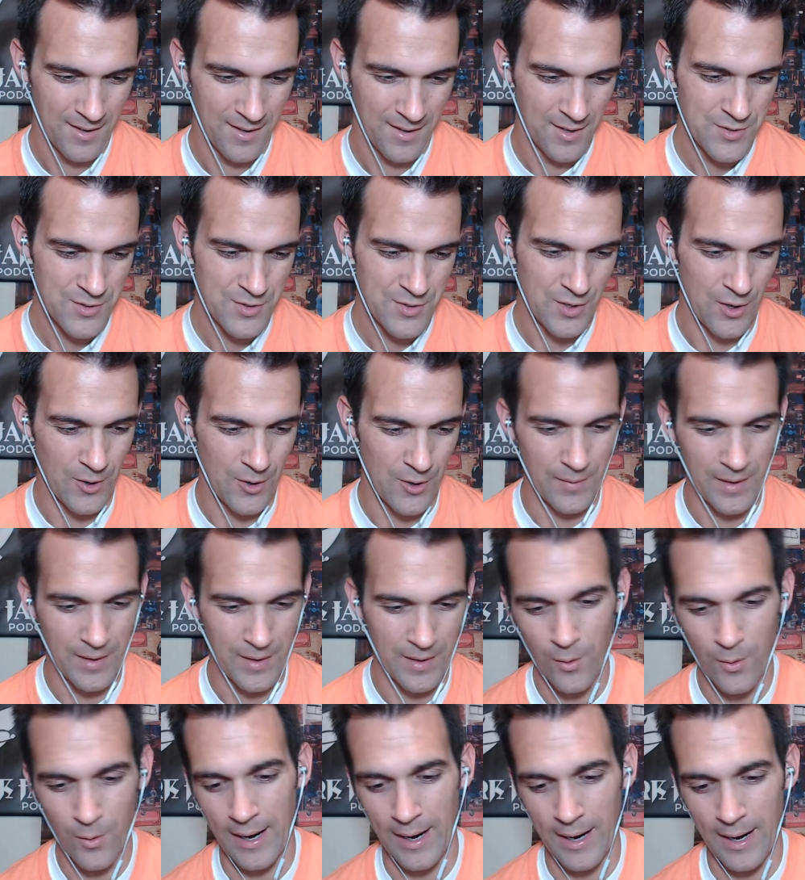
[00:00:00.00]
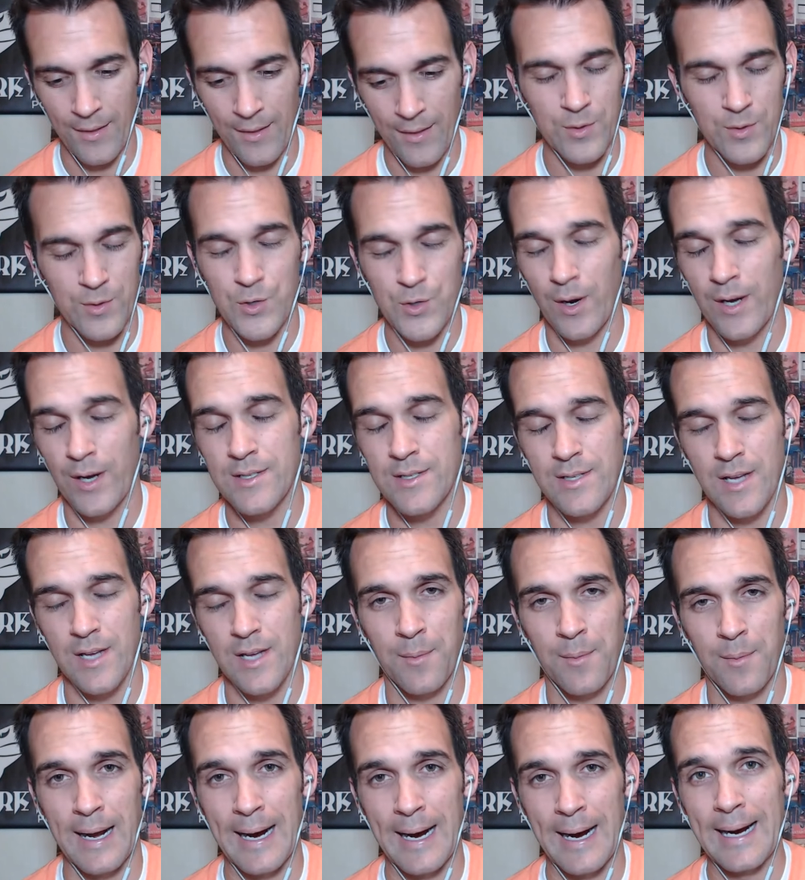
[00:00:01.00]
So anyway, I thought it was a great
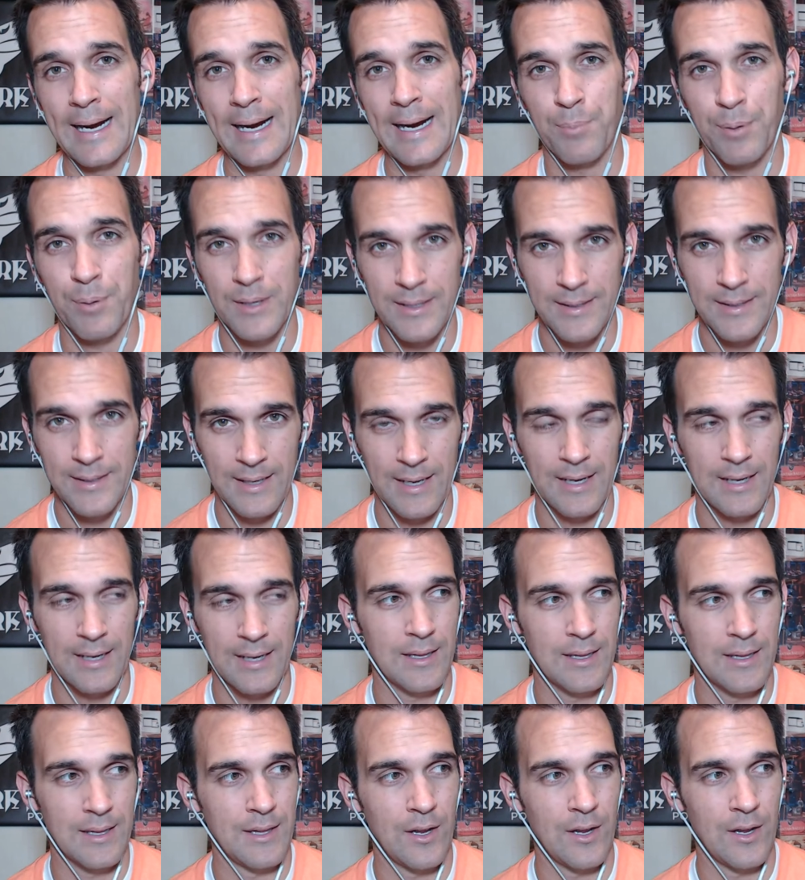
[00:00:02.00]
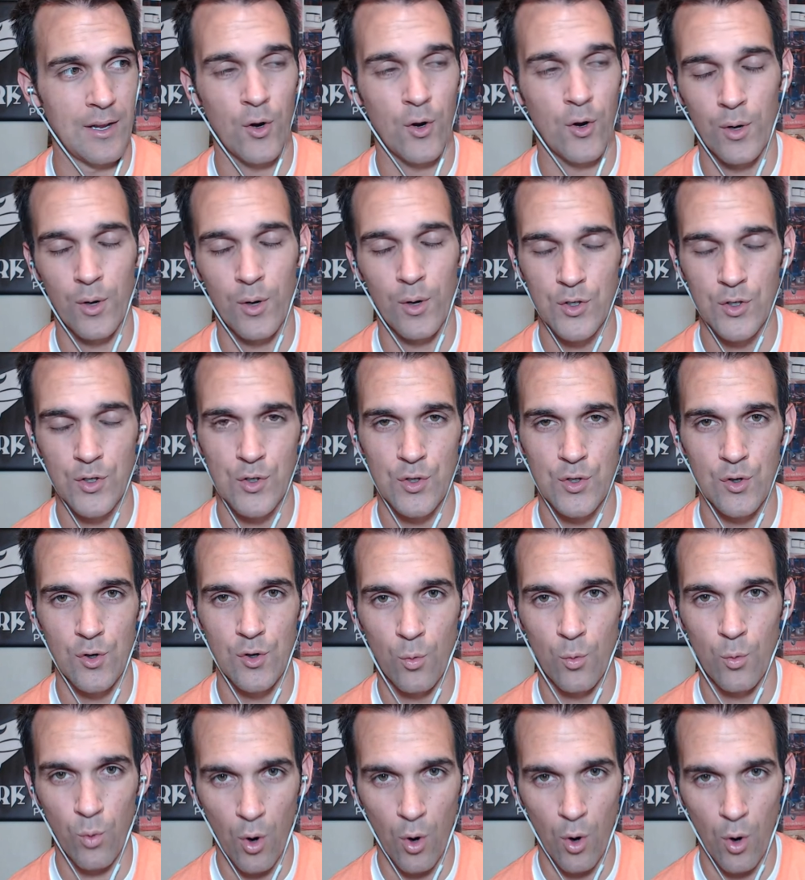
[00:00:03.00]
segment. I predict that they're going
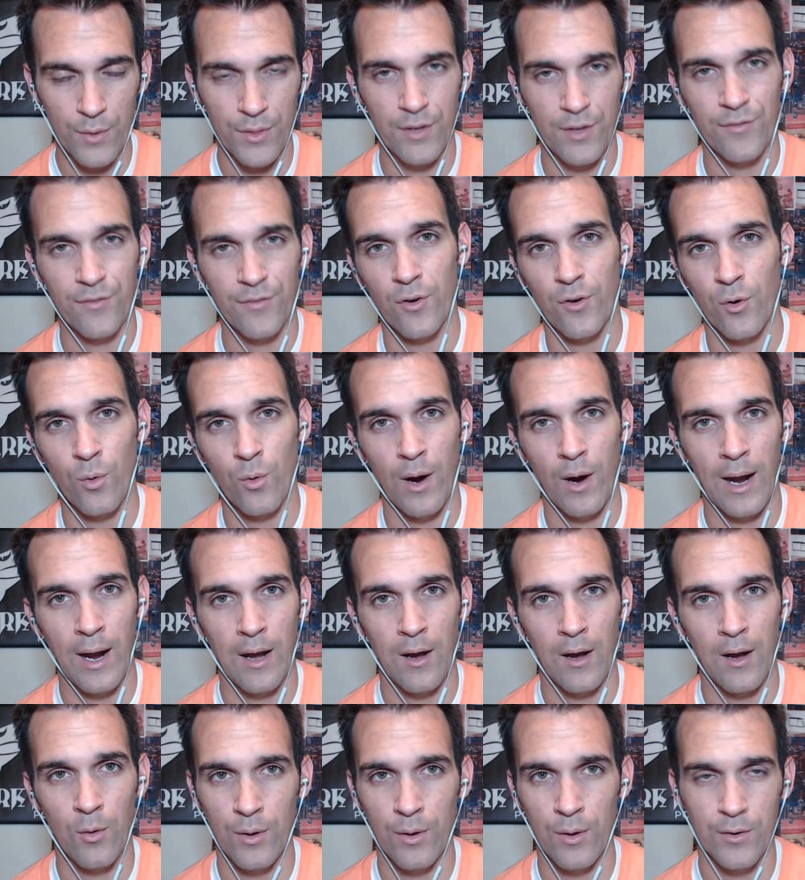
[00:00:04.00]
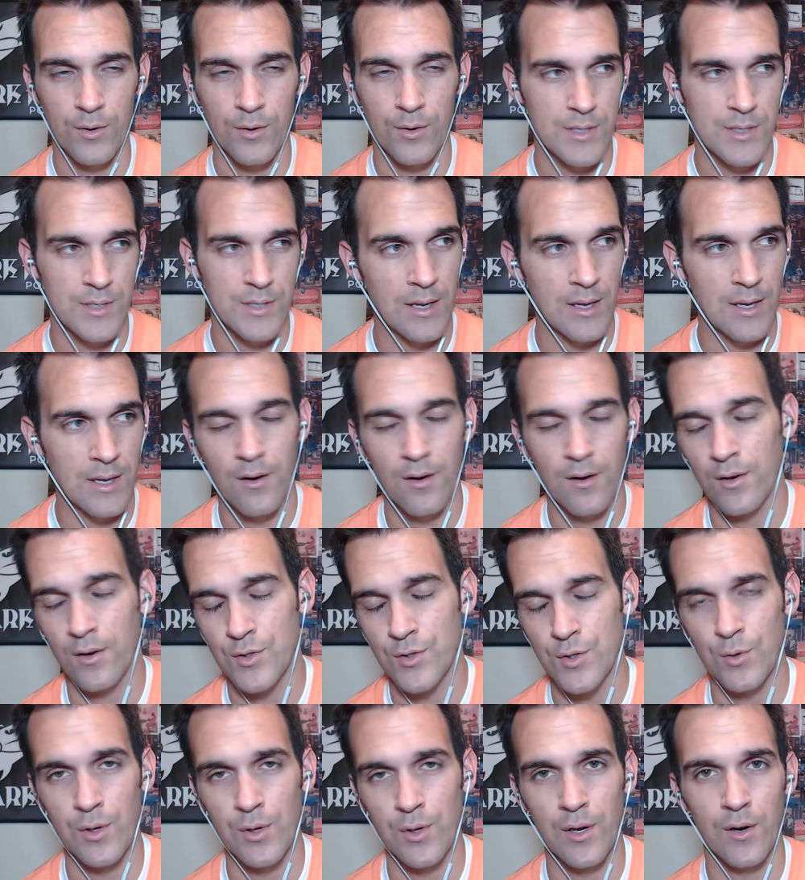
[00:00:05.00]
to roll with it for a while, whether it's a year or
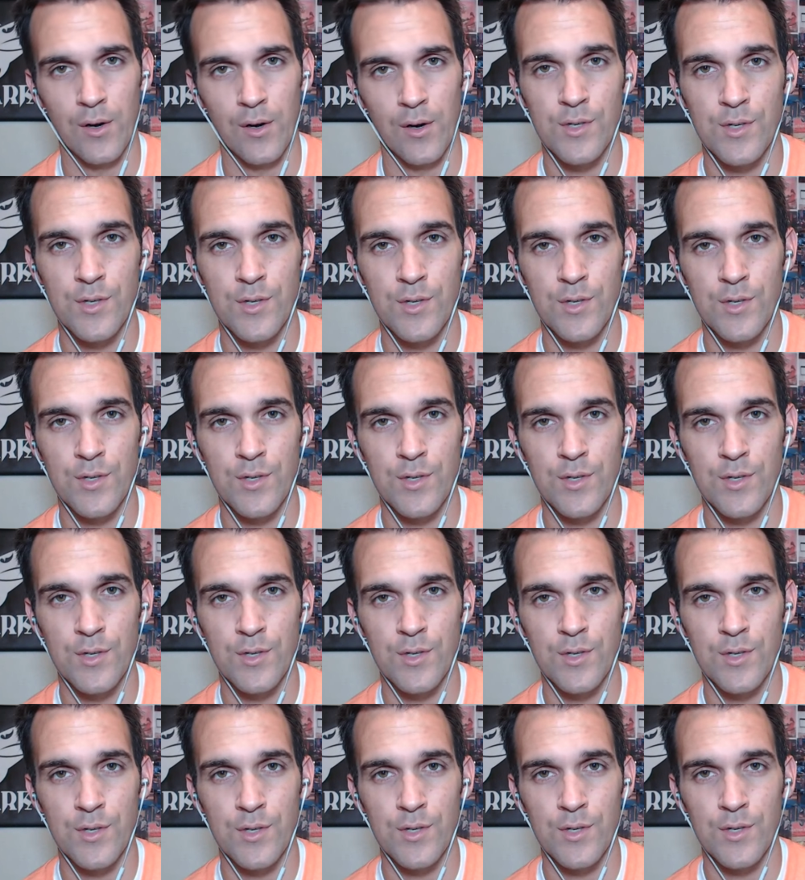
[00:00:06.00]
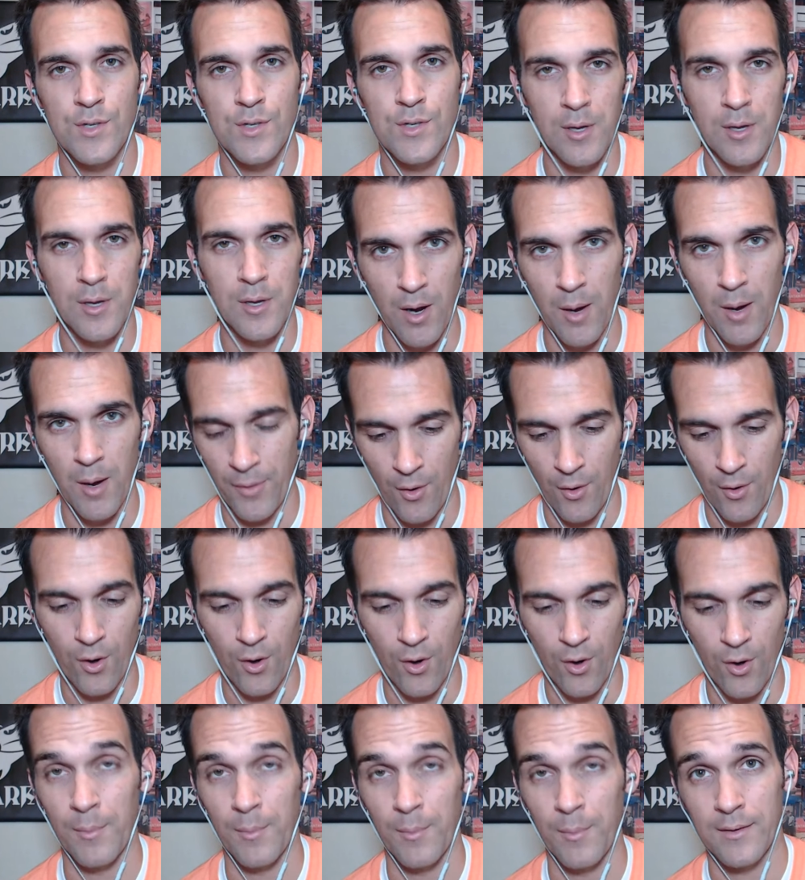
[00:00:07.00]
2 years, and Airbnb up,
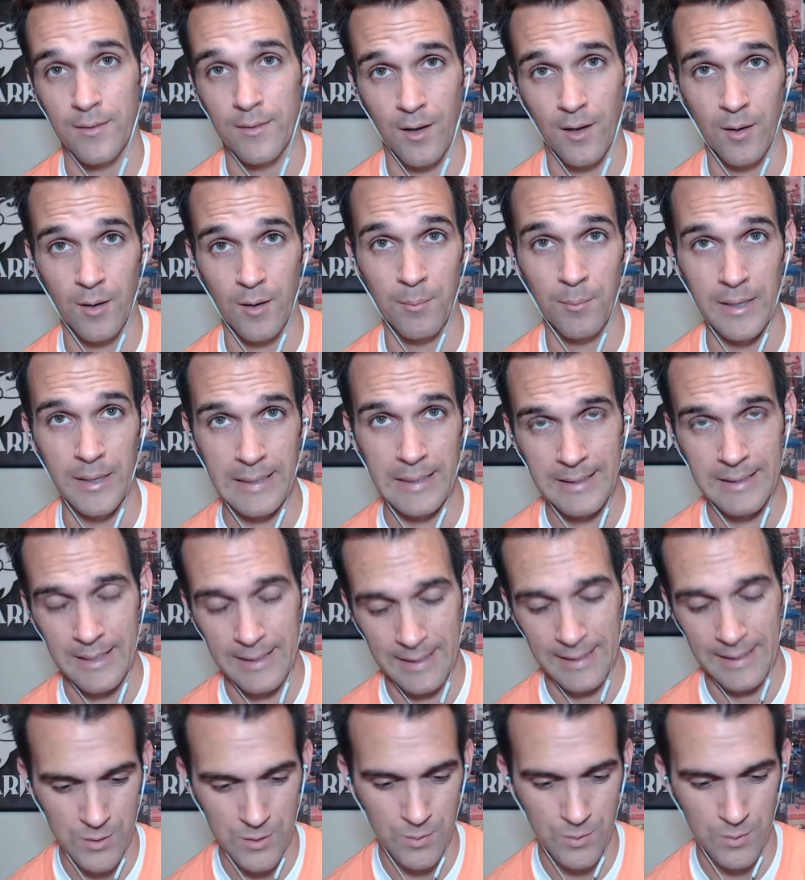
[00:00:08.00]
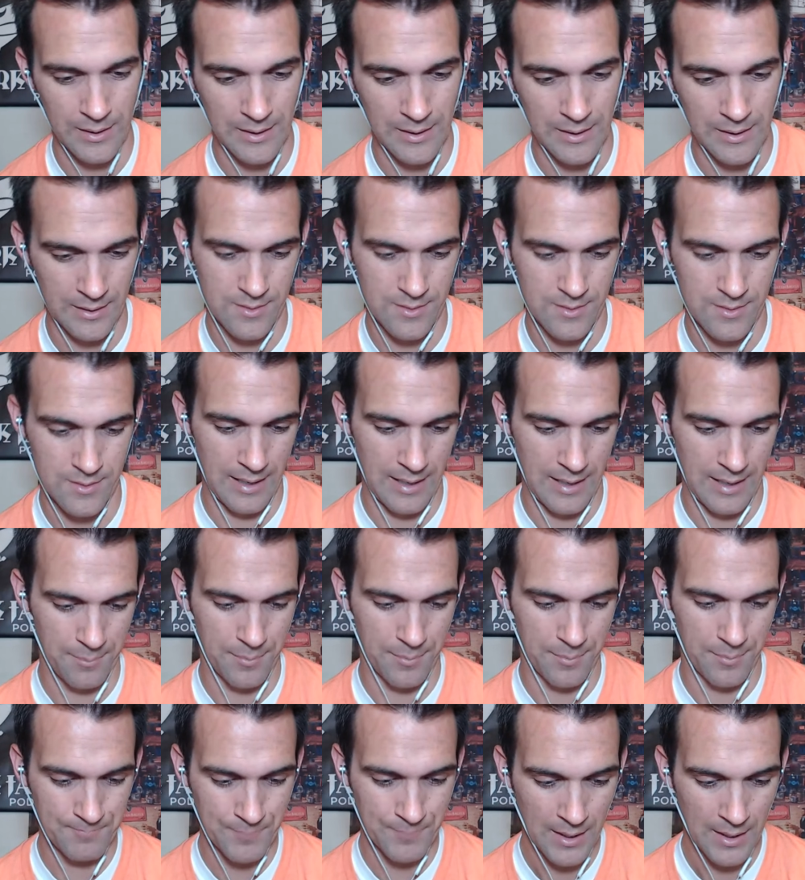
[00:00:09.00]
and they're all going to make a ton of money. And that's what I think is going to
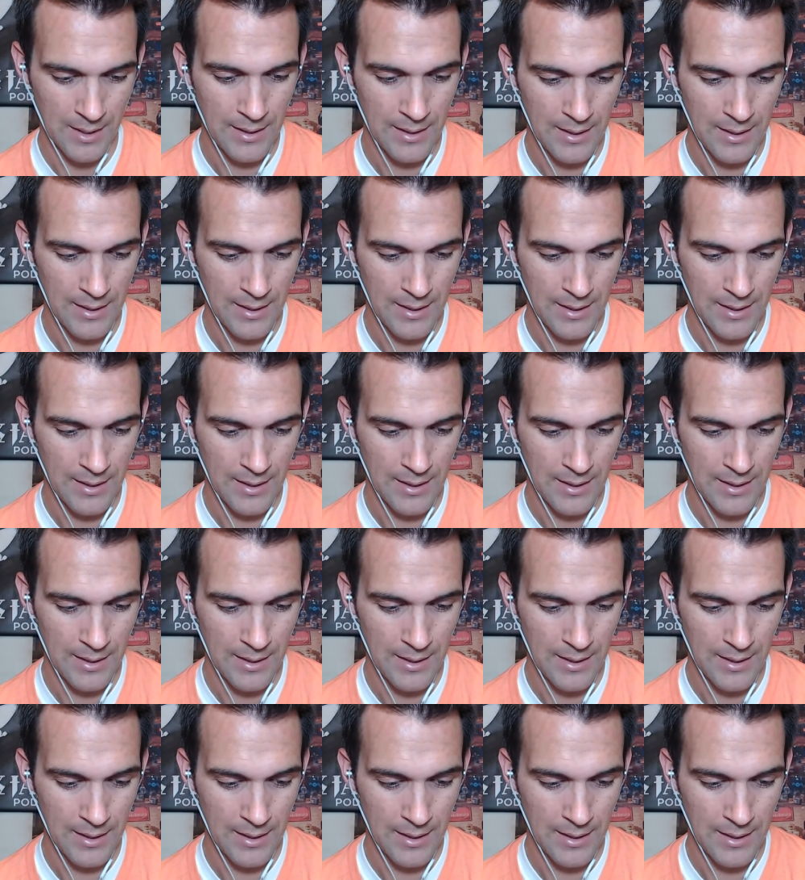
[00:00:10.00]
happen.